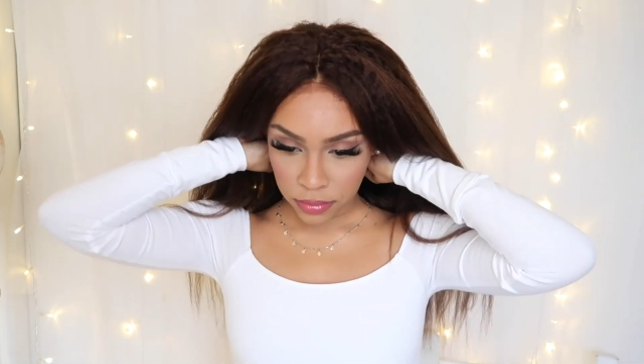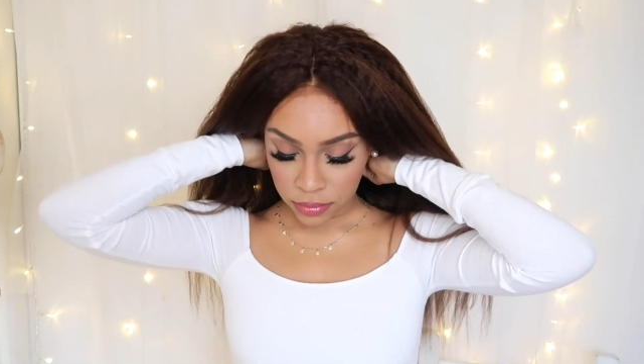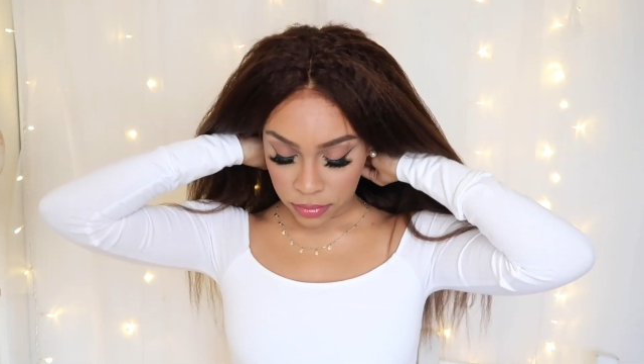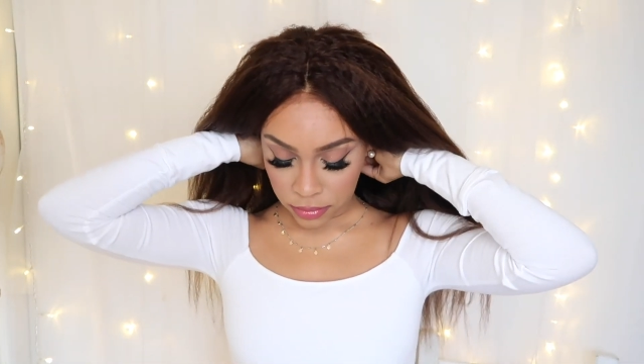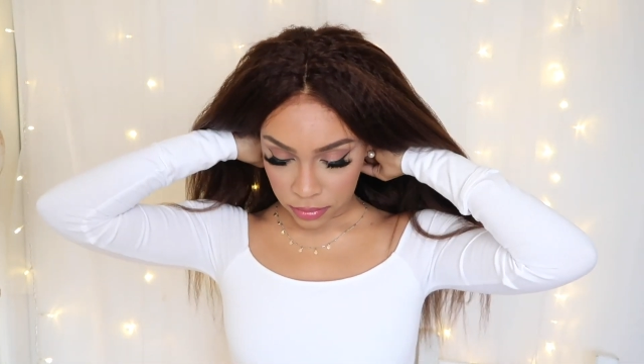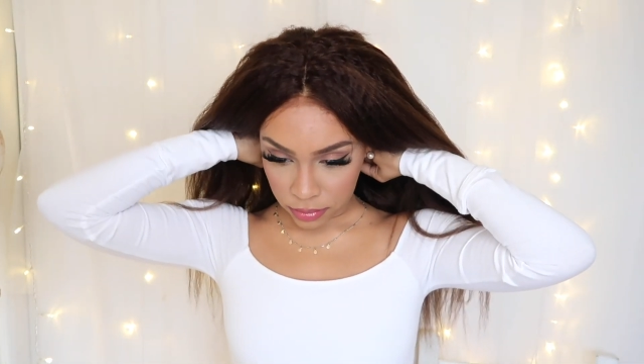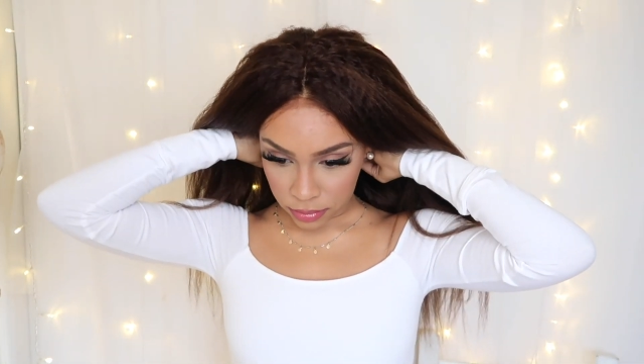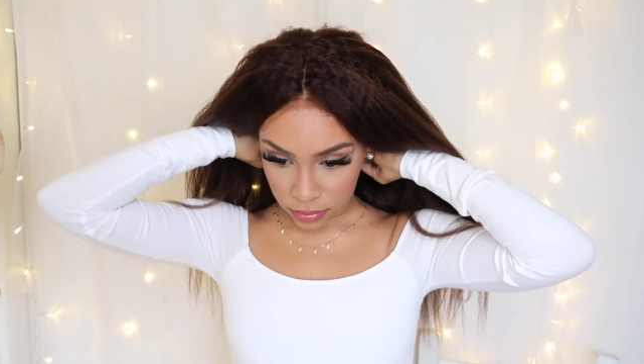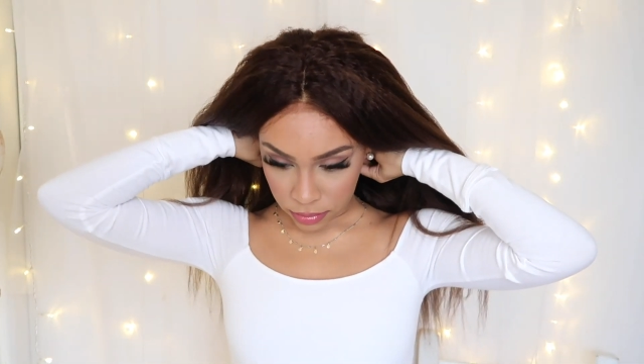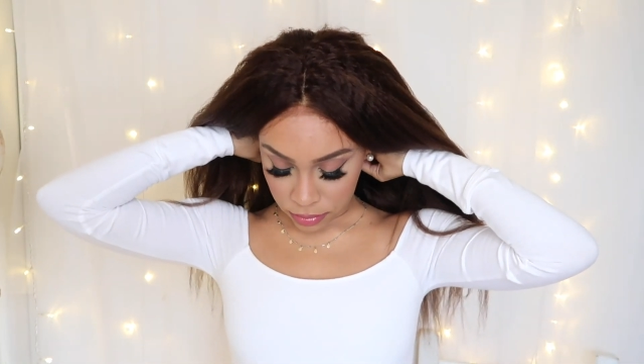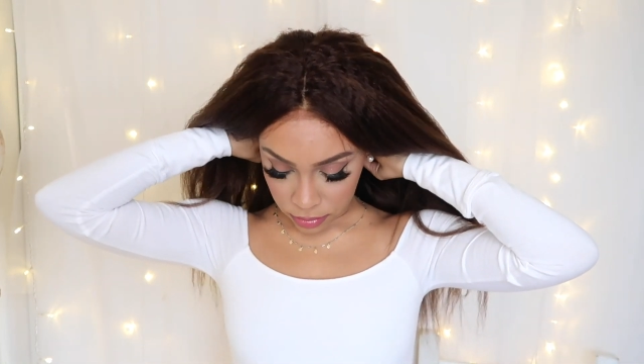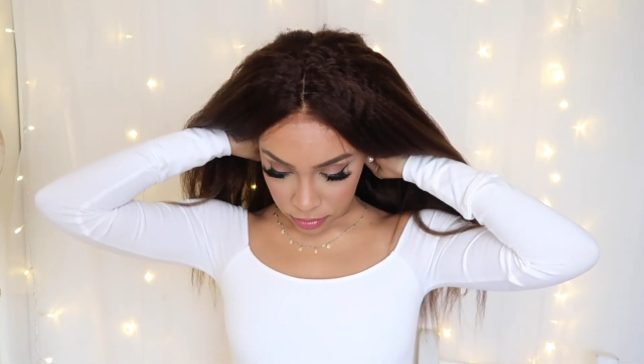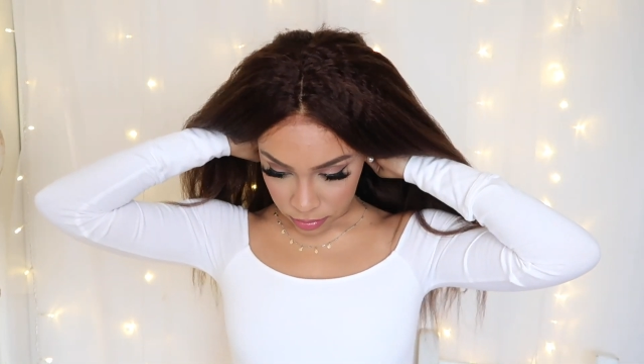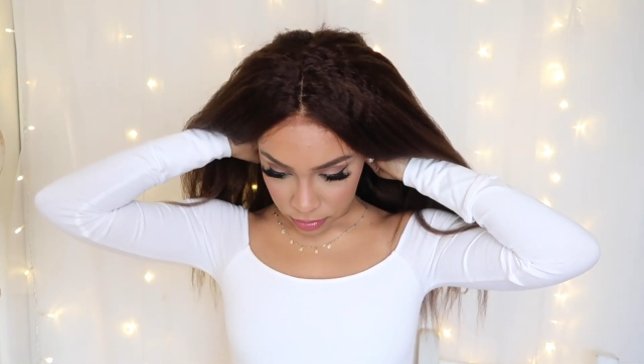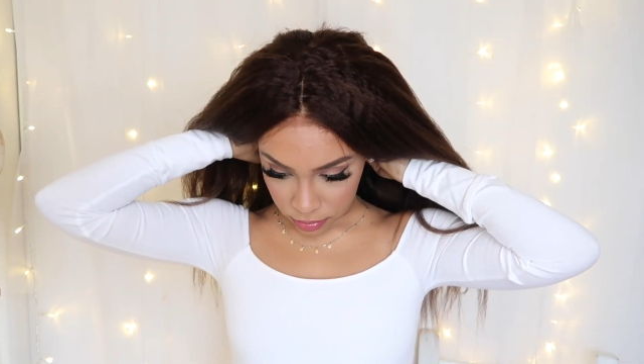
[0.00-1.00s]
No, I'm
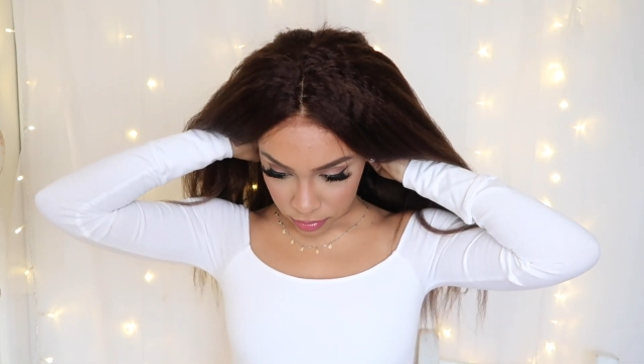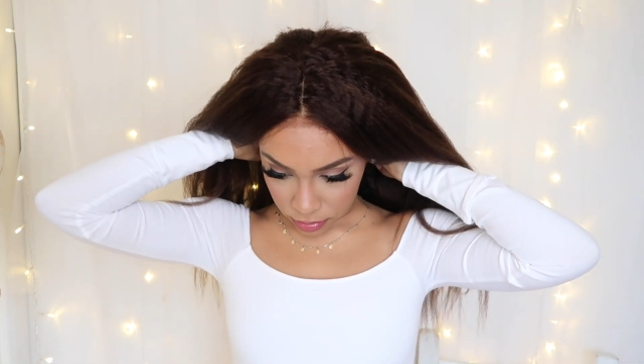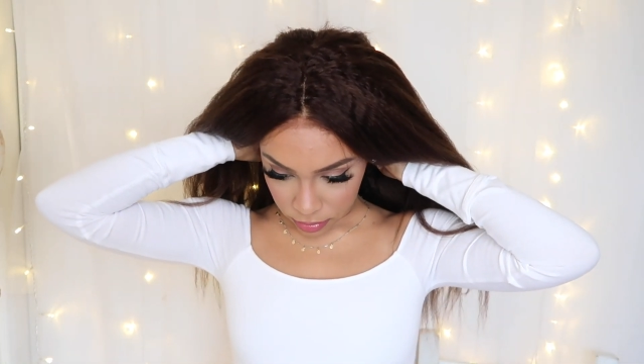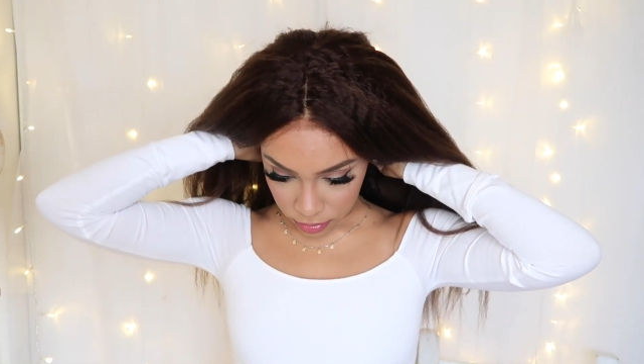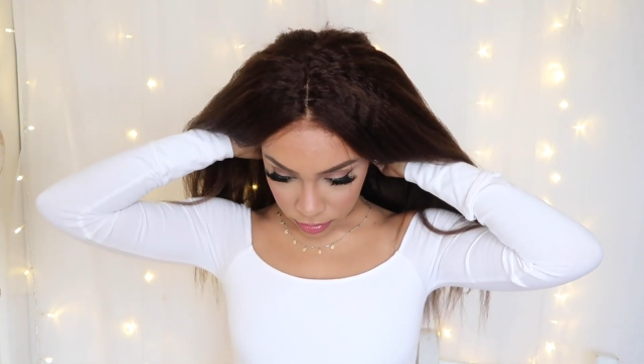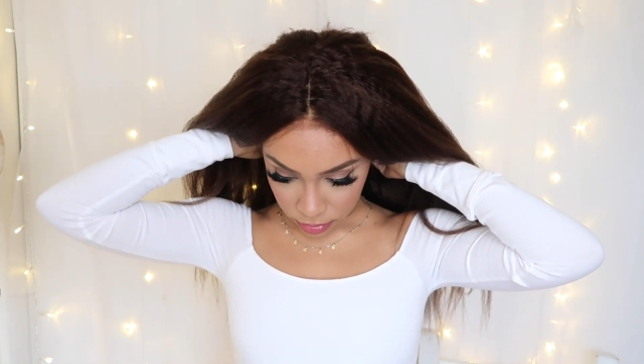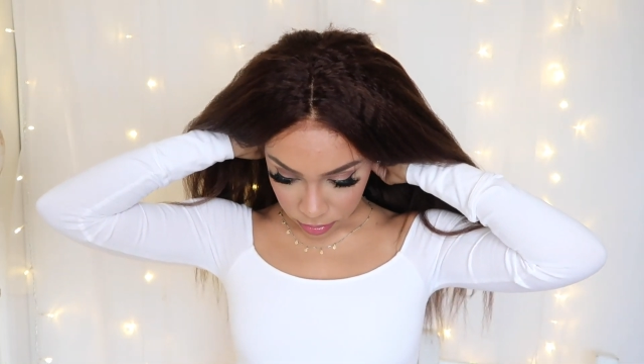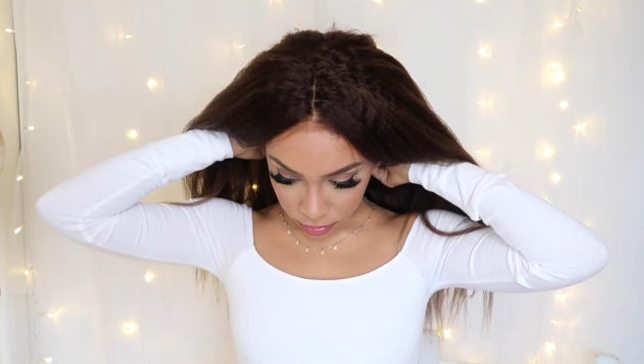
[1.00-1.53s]
kidding. But